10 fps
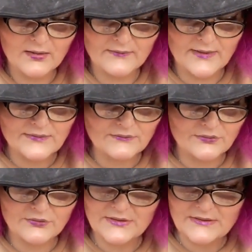That's all
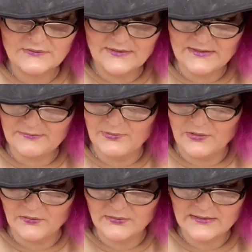the crystals in the
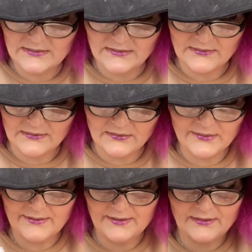box and the little
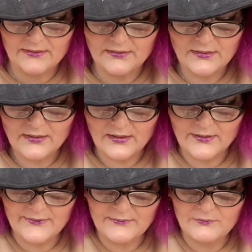thing.
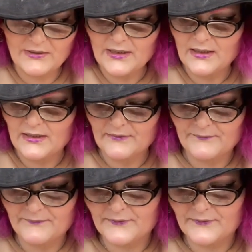And then we have,